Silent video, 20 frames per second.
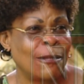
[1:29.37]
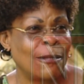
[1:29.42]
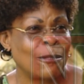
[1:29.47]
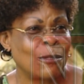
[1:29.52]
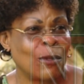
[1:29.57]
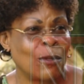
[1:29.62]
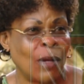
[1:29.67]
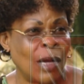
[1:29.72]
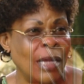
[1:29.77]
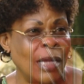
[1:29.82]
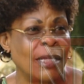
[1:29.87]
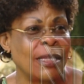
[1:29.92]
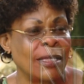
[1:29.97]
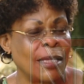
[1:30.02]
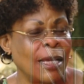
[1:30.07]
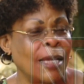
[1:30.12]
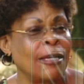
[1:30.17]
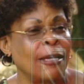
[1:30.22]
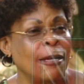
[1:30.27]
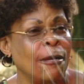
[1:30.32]
So I
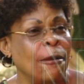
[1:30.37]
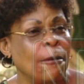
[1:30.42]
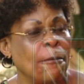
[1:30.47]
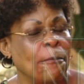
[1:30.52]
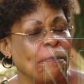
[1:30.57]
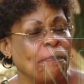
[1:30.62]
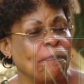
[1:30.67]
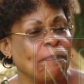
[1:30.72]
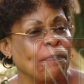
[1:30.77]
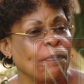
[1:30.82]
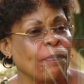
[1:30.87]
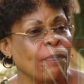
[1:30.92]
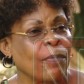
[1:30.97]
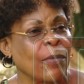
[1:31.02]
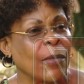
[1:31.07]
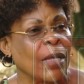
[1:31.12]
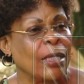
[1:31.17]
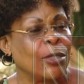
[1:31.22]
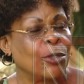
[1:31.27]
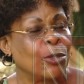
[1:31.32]
decided
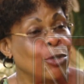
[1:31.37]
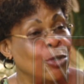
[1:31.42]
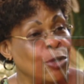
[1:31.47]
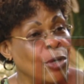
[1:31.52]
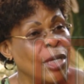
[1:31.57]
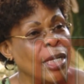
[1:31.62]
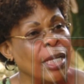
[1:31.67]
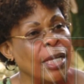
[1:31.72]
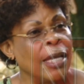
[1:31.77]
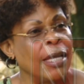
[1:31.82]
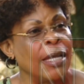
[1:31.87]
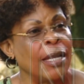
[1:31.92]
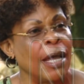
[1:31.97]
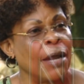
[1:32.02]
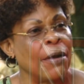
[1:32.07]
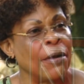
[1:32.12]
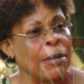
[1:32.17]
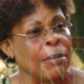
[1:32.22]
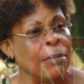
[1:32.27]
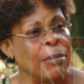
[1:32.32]
to join
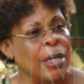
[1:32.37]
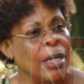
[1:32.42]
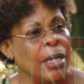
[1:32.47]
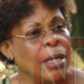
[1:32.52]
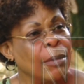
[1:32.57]
NRM